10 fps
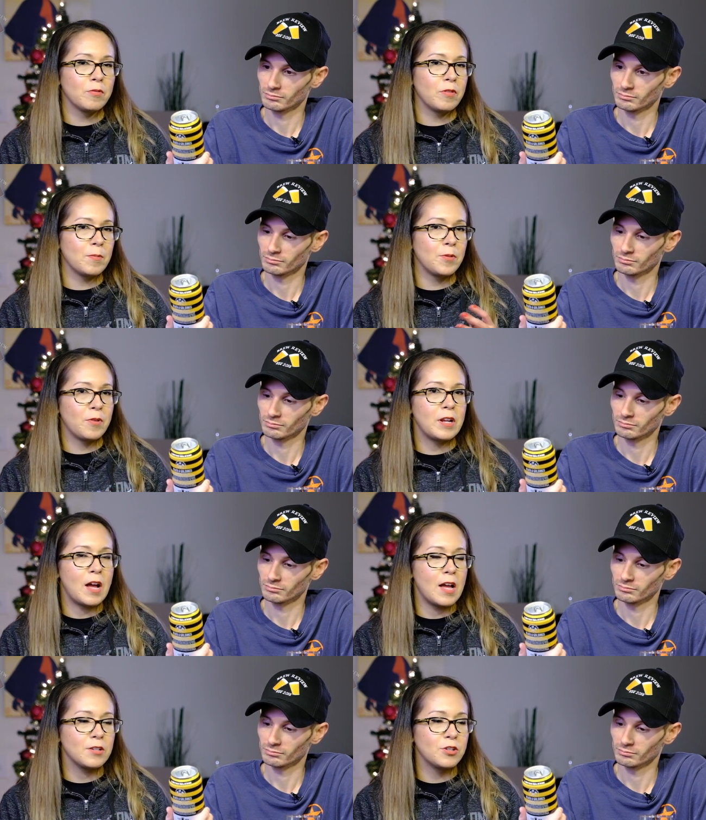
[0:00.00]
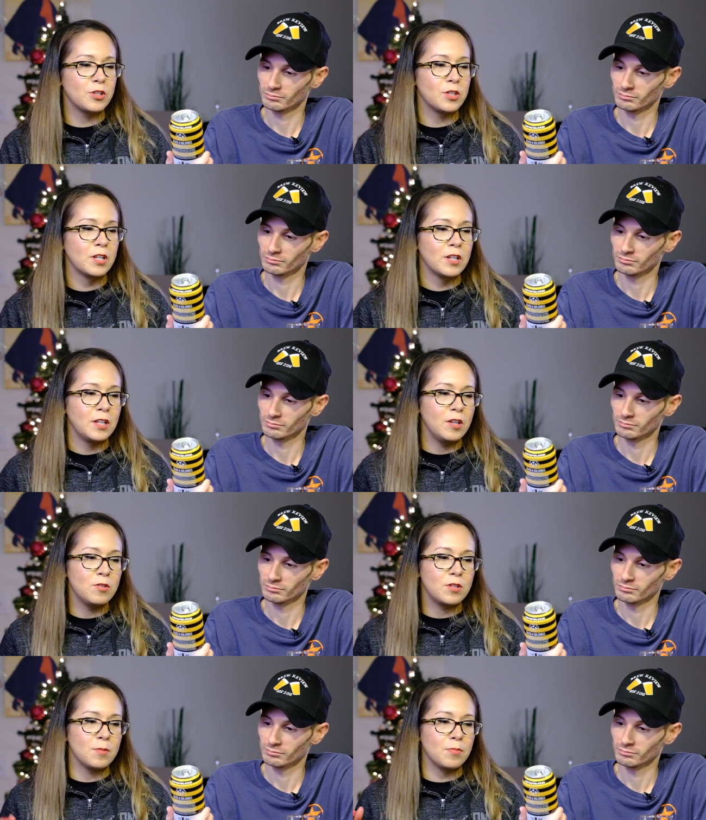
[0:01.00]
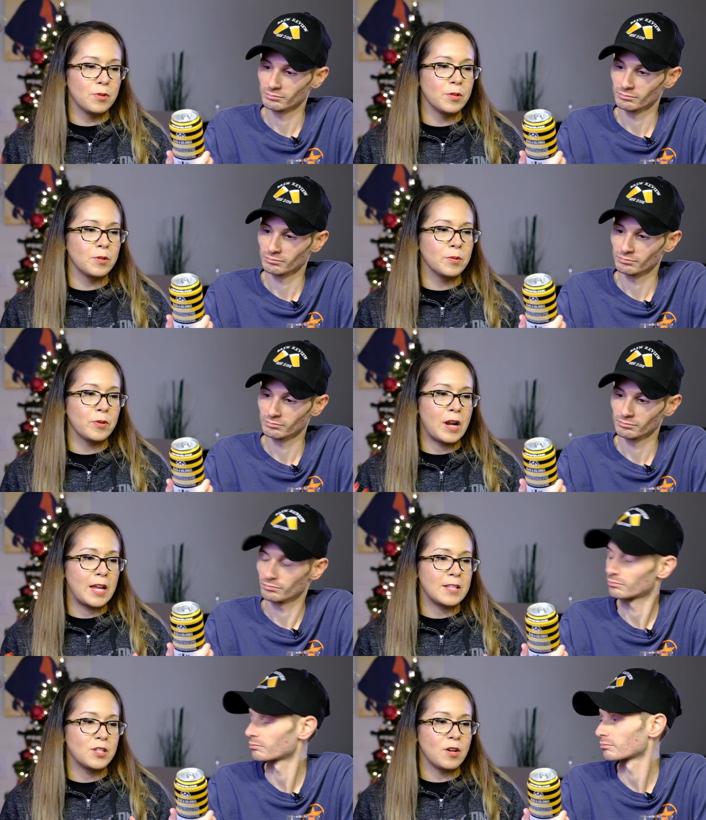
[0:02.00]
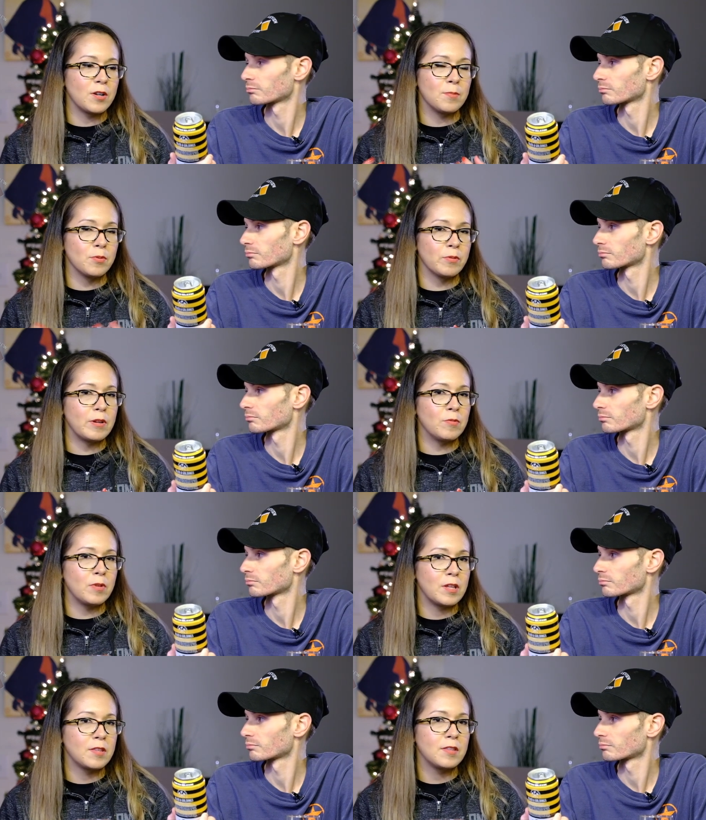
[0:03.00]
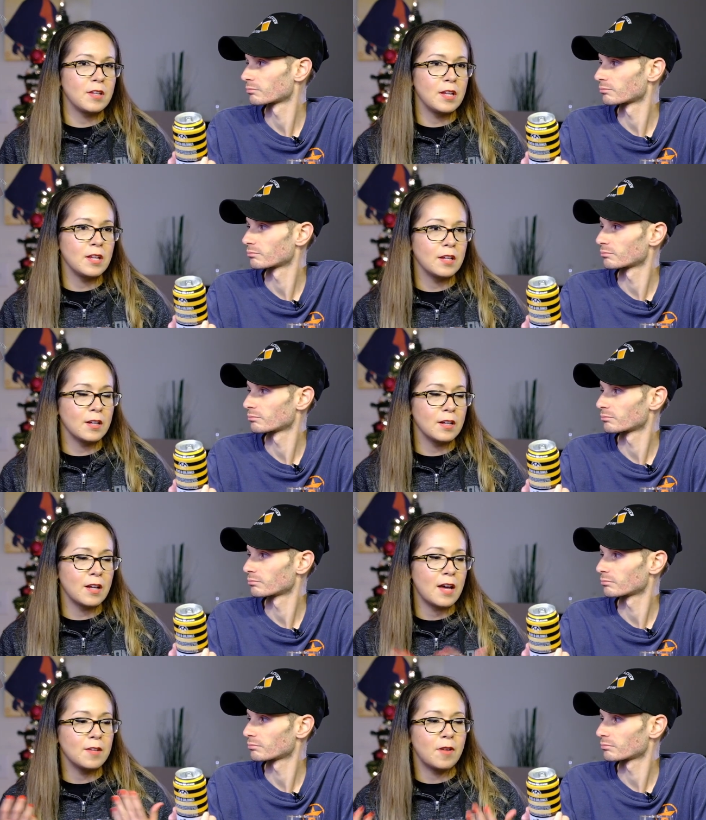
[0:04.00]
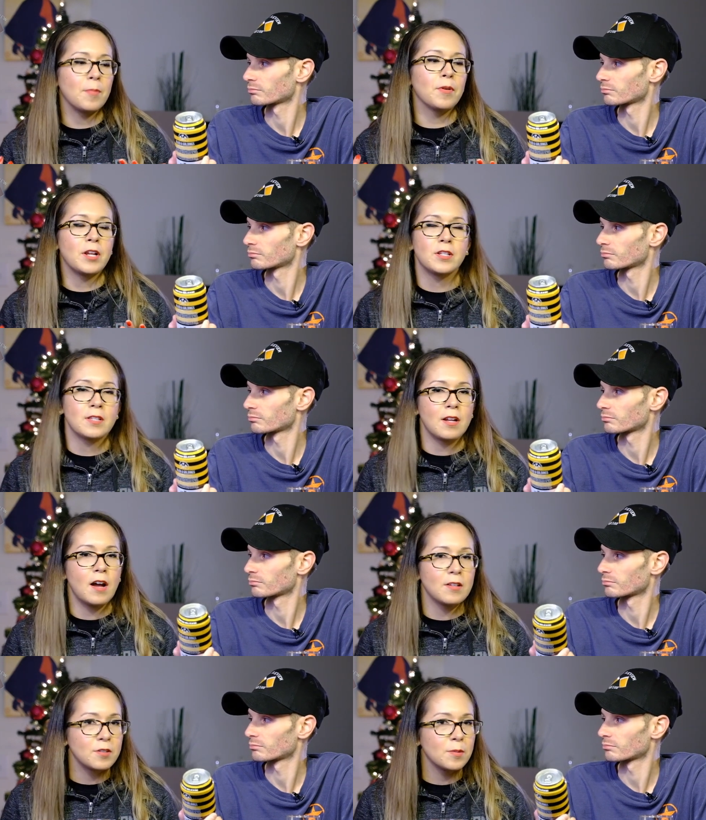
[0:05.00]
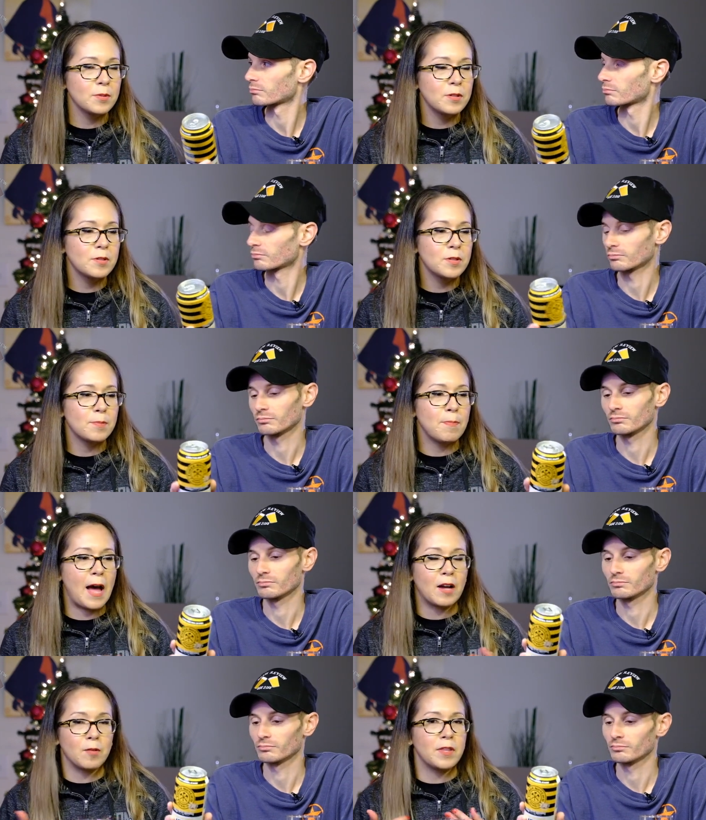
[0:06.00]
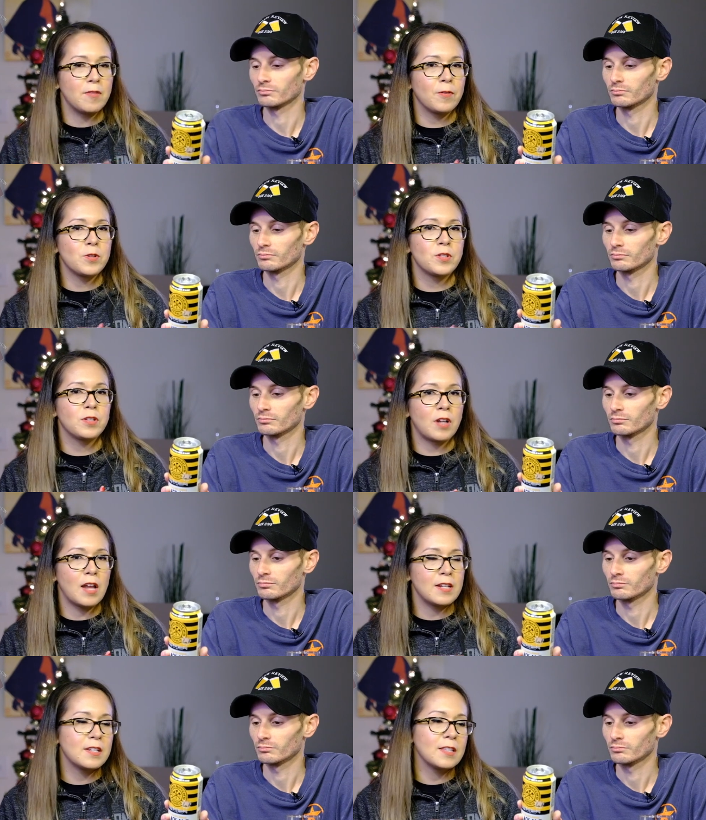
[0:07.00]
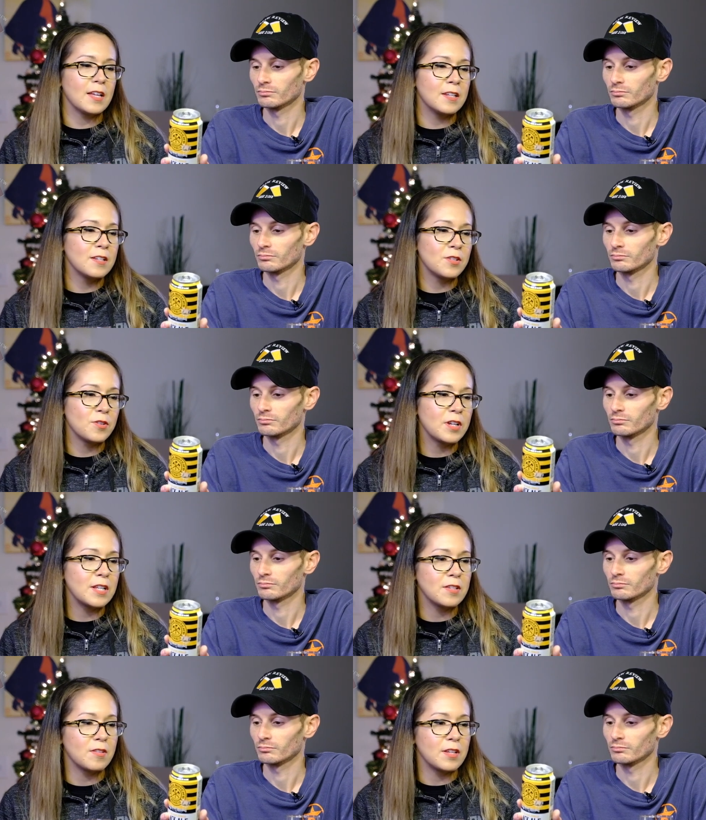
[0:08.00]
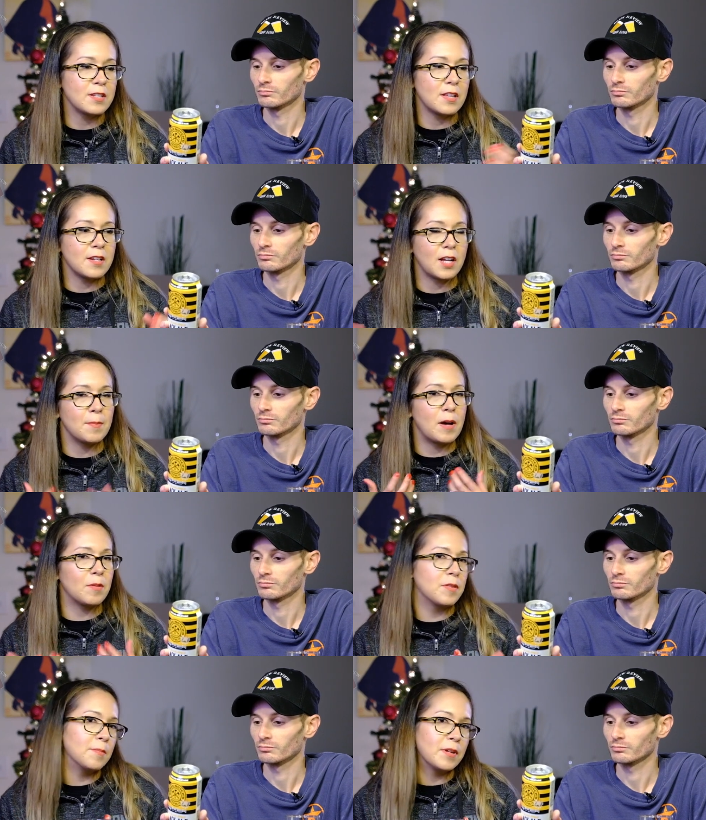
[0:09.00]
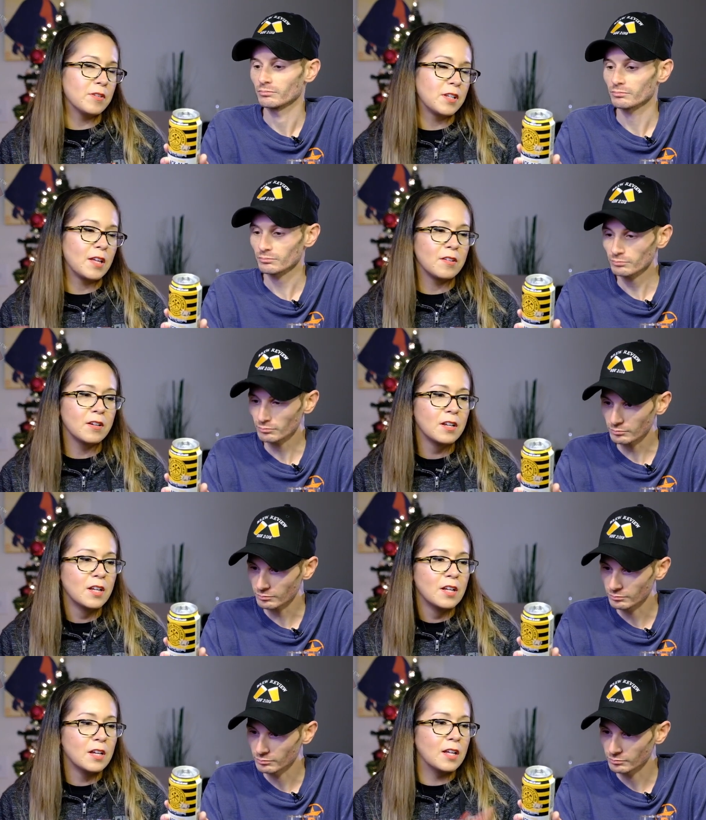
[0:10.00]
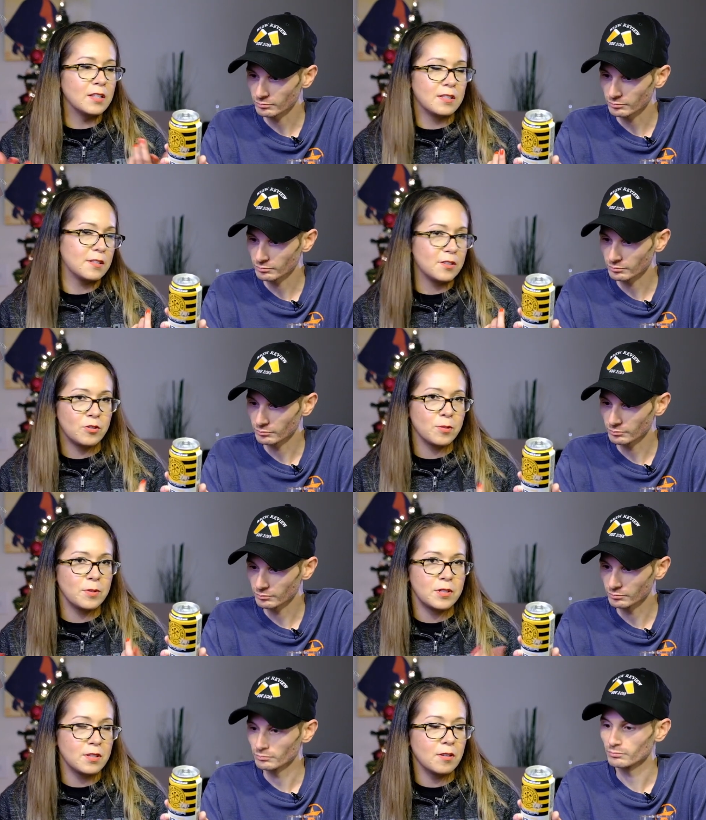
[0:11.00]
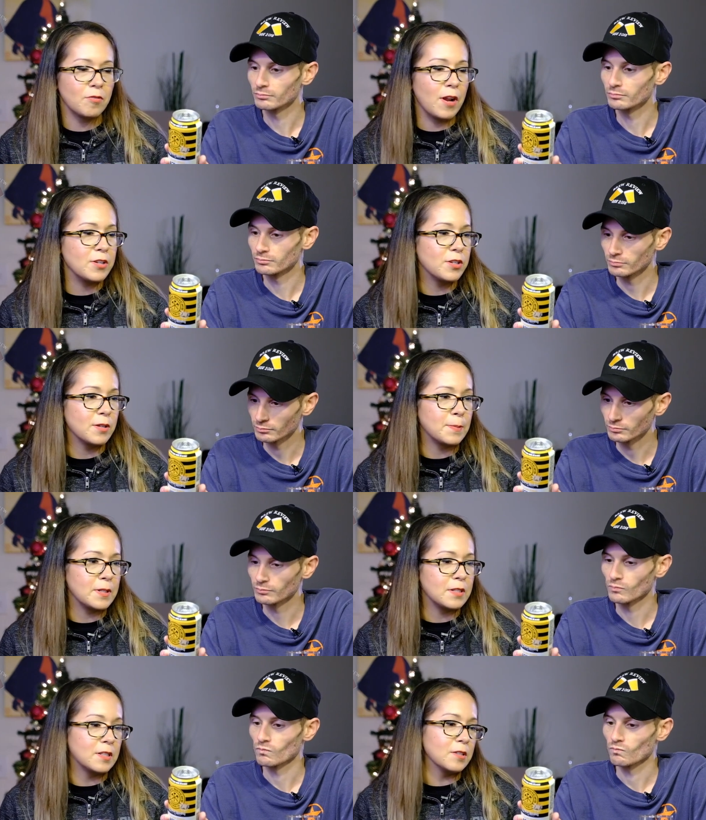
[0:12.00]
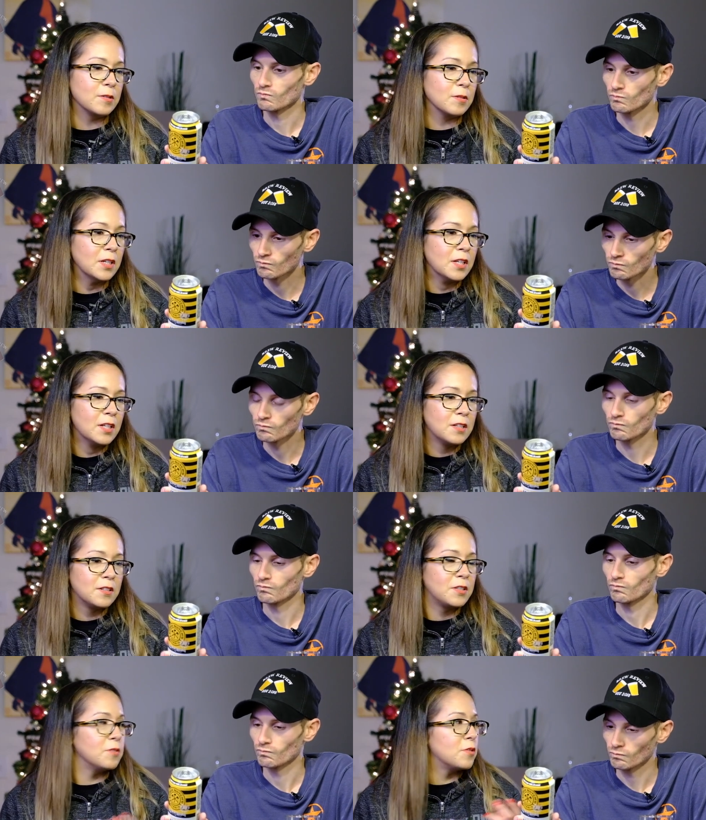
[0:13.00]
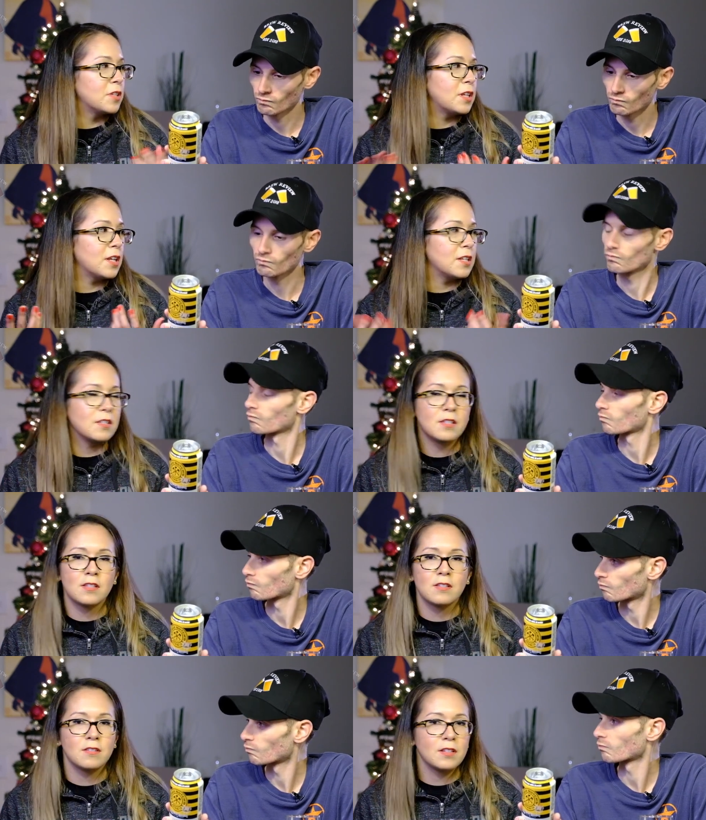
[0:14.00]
Speaker 1: from Three Notch used to brew, or I guess started brewing with the uh, head of operations at Oskar Blues back when they first got into the industry and so they decided to come out with a beer together. And this is a tribute to their friendship and to two cities